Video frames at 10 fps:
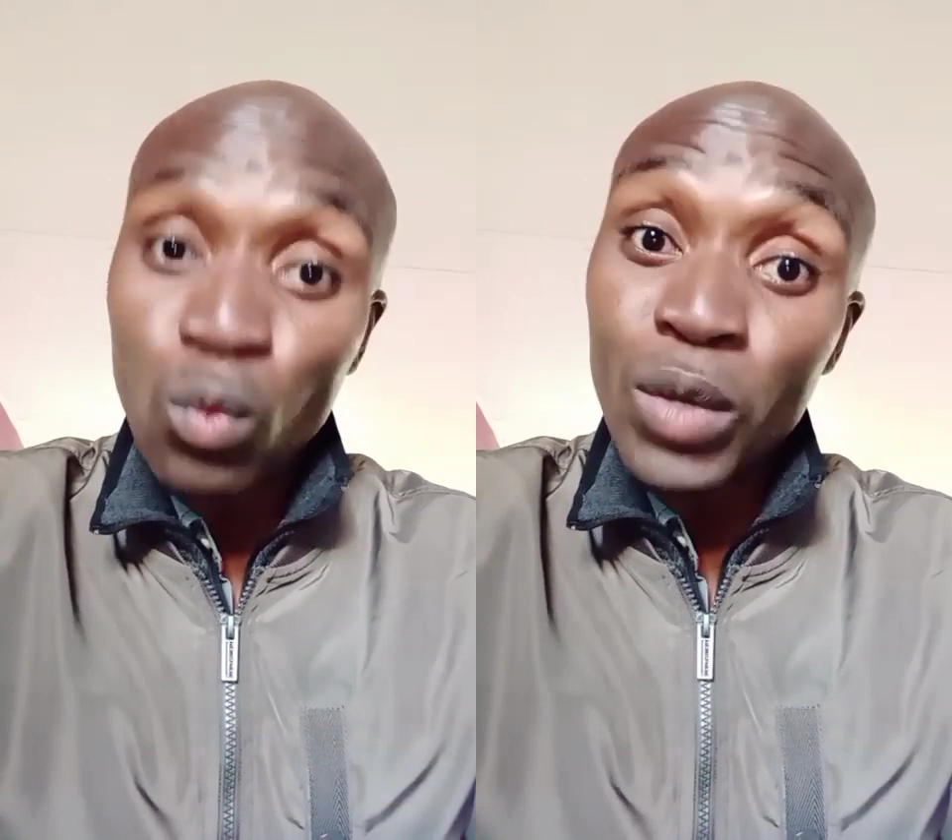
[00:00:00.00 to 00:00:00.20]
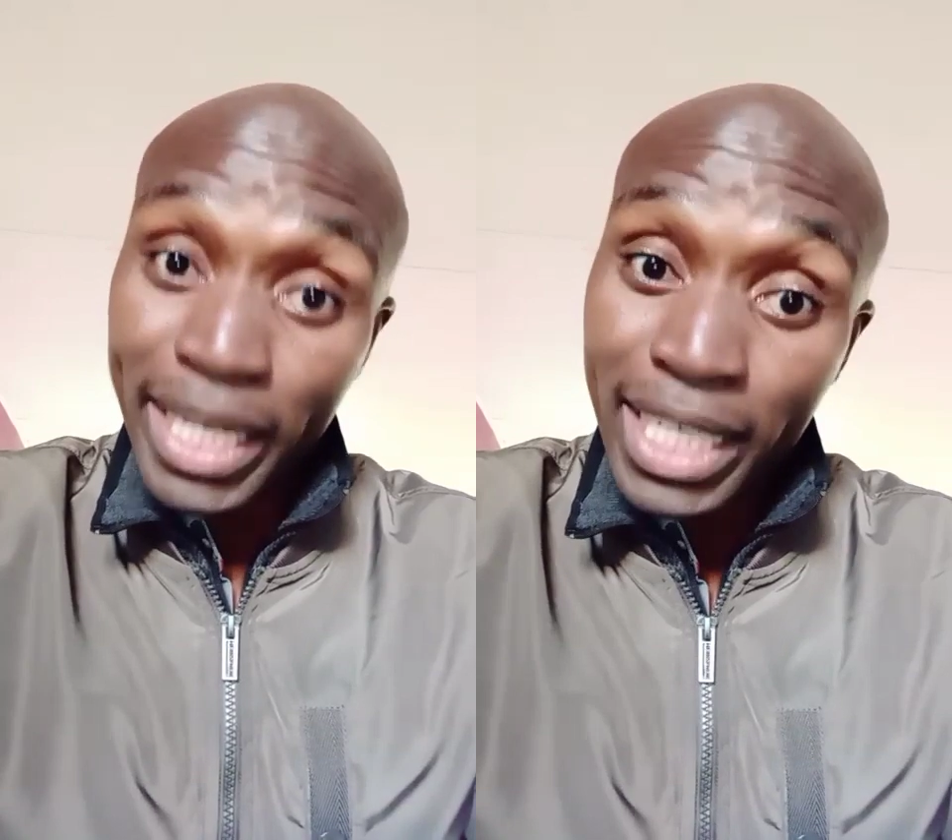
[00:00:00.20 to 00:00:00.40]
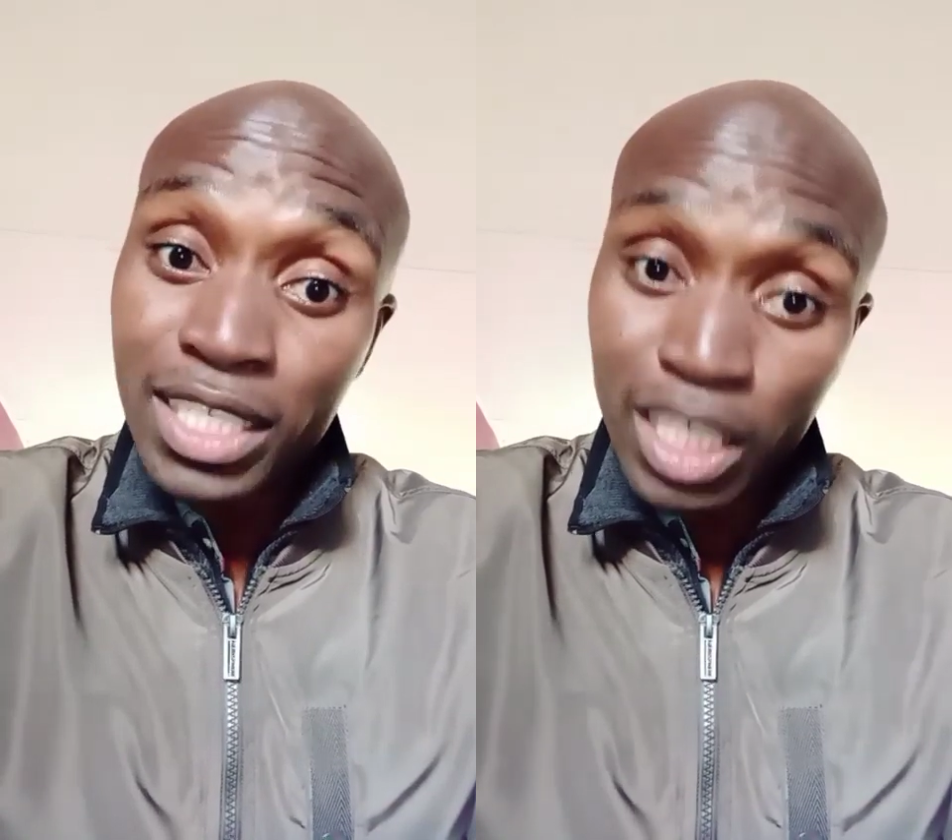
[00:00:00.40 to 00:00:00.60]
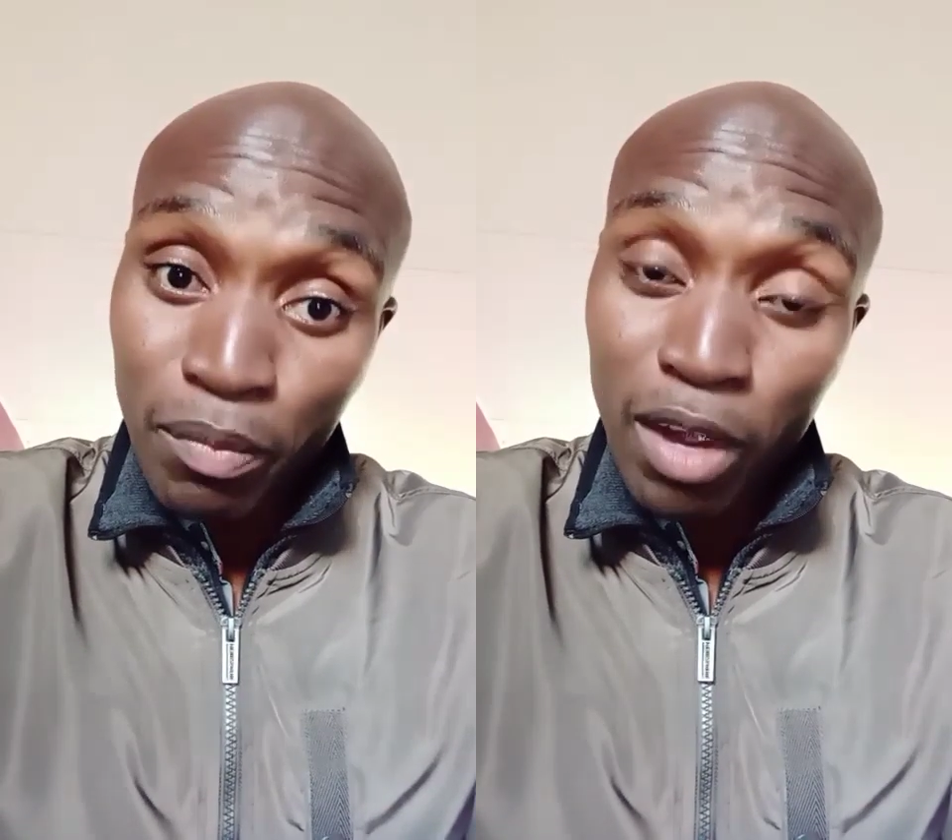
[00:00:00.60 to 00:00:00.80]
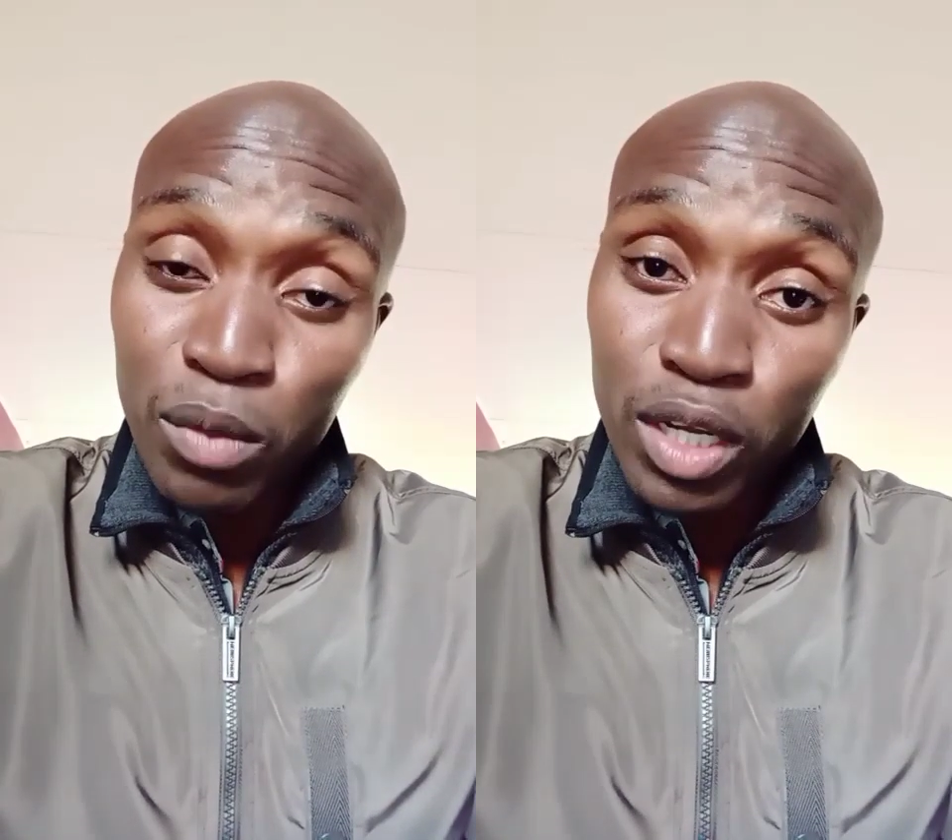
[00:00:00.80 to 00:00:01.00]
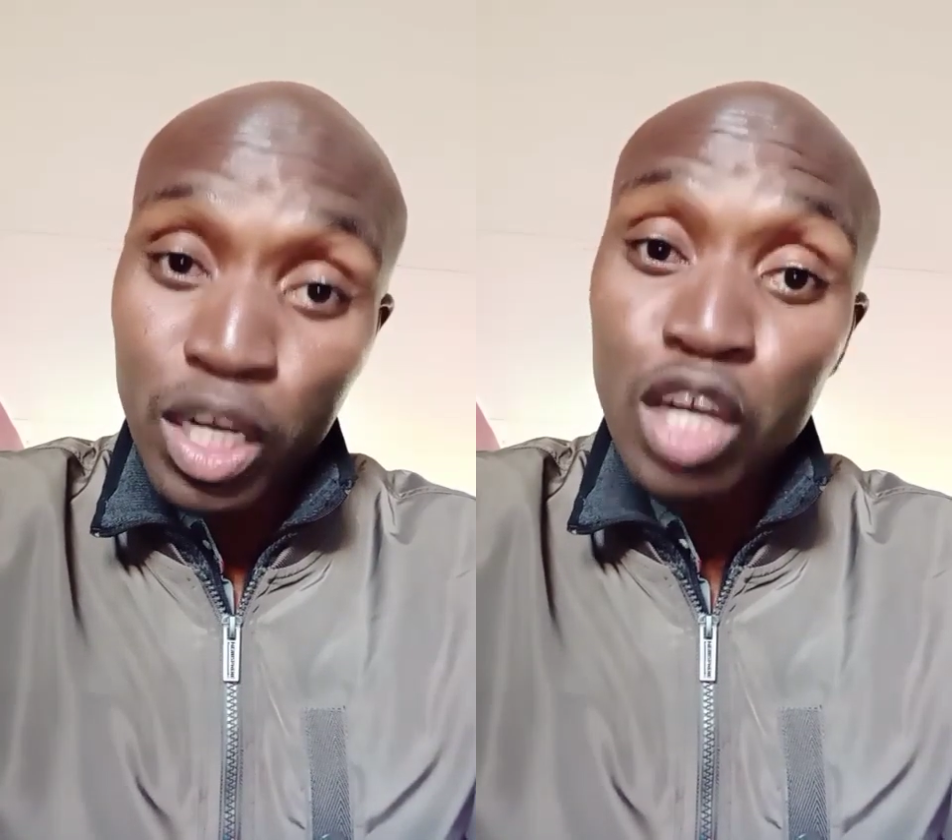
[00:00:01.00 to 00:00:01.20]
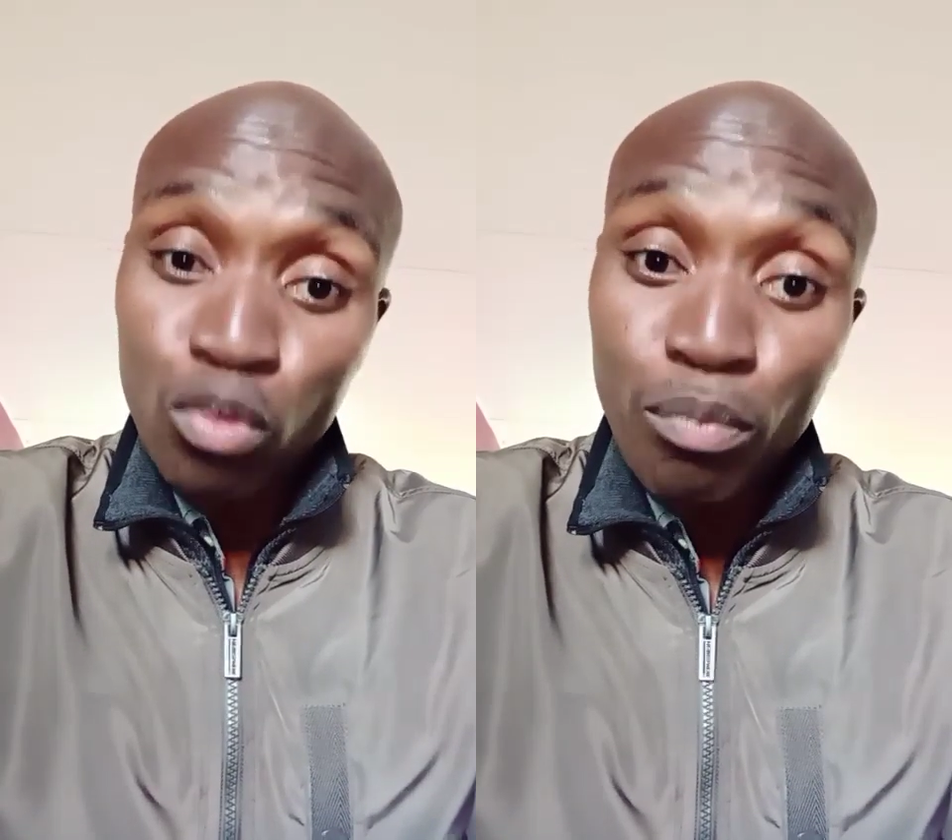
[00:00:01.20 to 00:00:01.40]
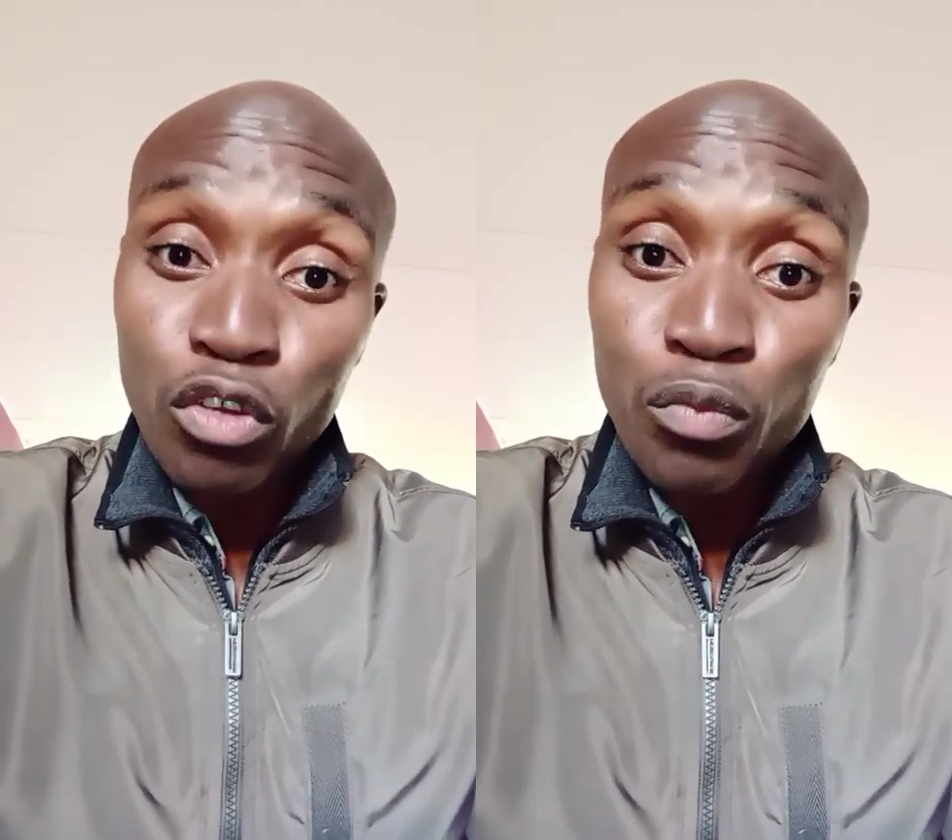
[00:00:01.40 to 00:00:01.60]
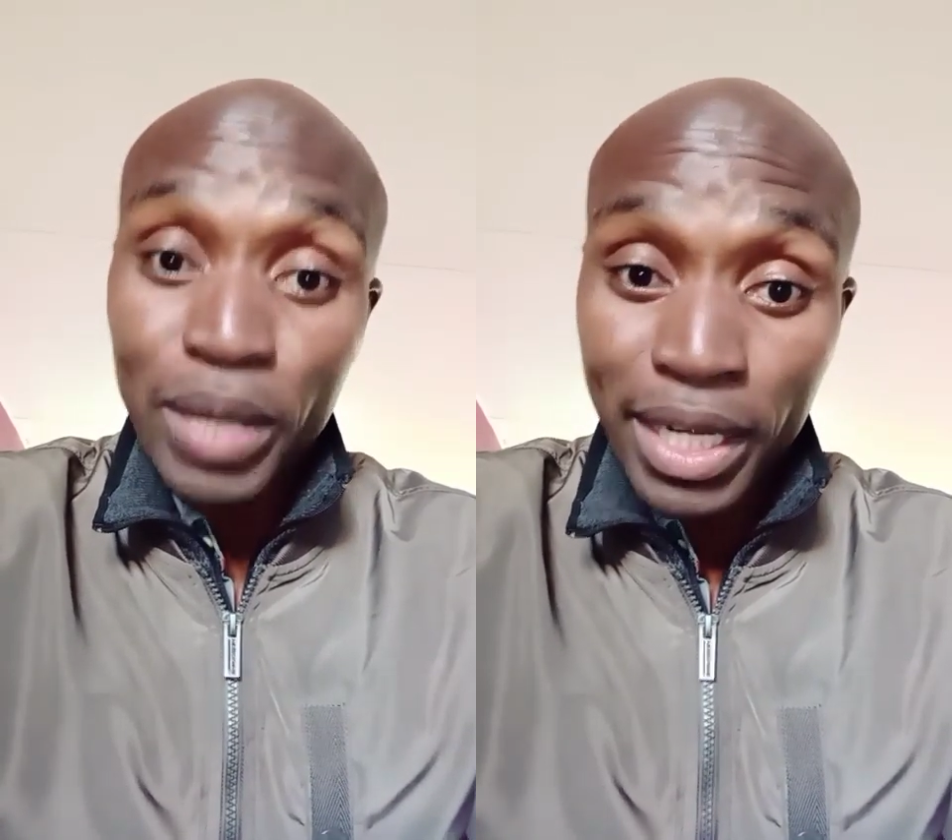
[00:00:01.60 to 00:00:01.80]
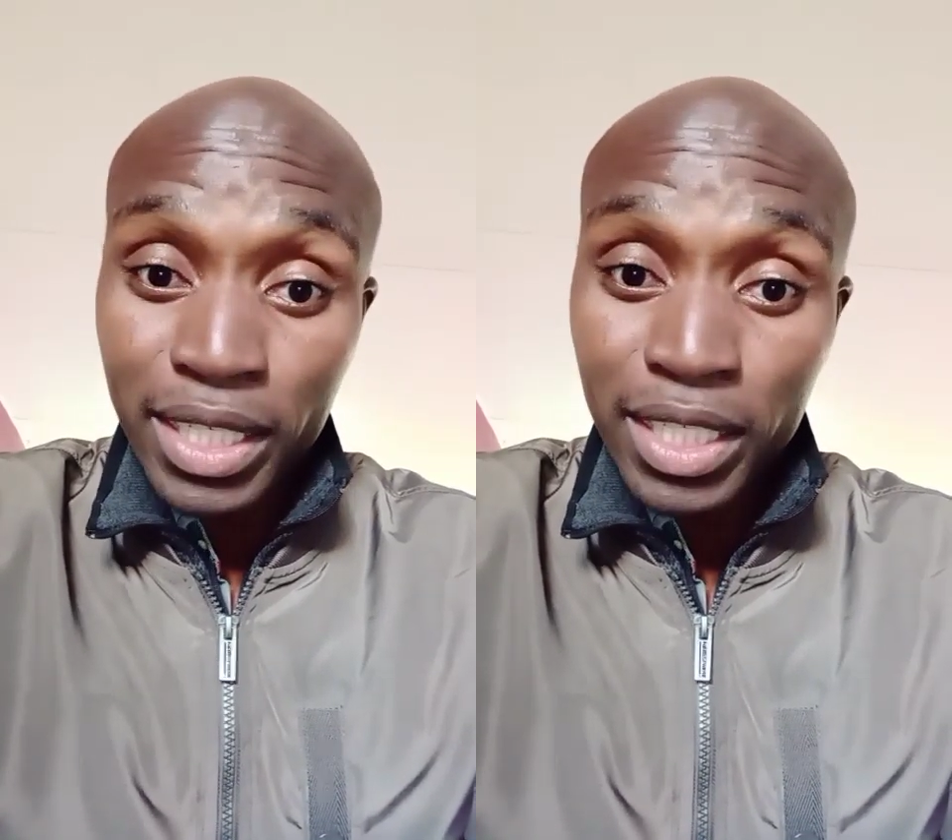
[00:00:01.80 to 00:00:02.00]
we lead Zimbabwe to
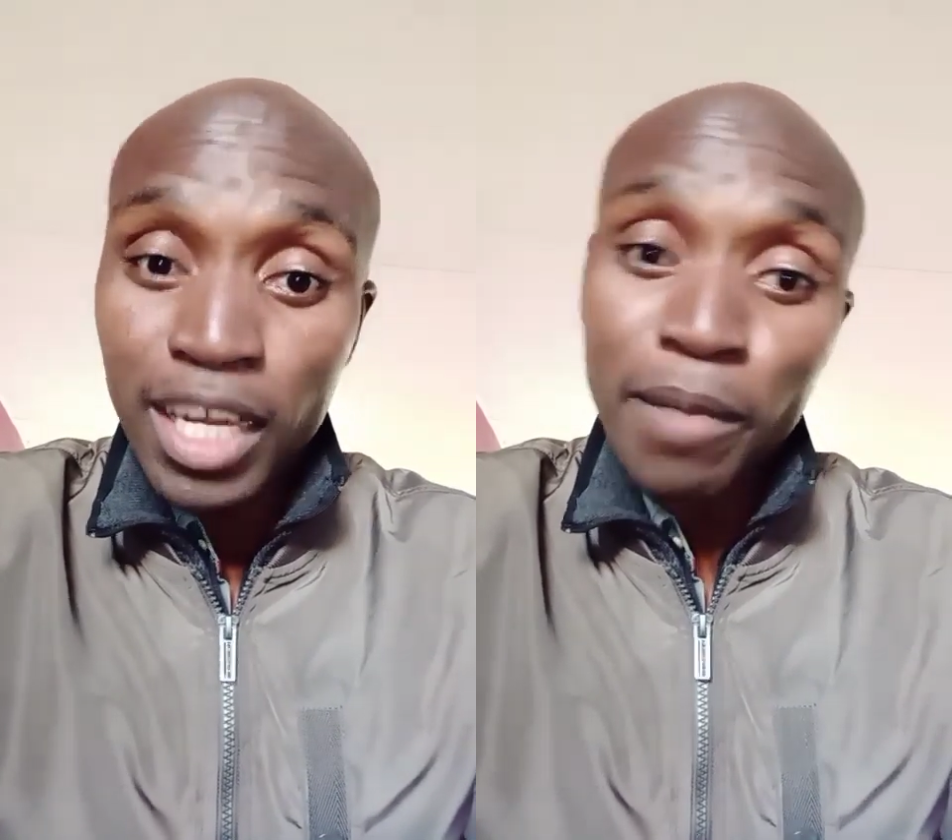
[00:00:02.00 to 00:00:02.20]
prosperity.